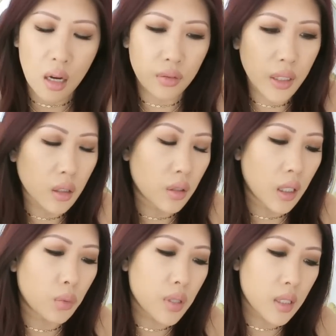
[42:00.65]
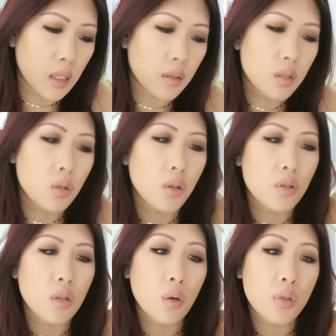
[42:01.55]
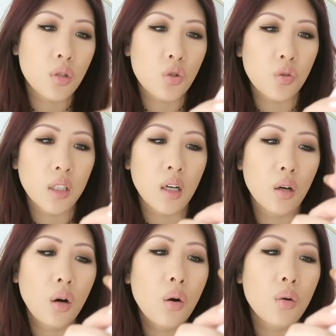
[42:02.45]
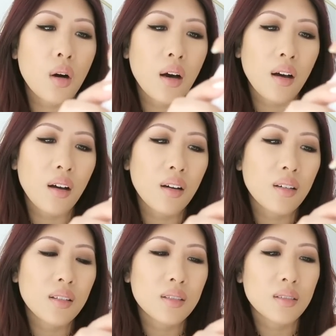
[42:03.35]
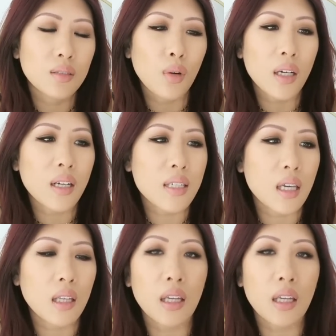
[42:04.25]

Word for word: down, right? Okay, we'll see. So there's, oh, it's a trio. Why did I say it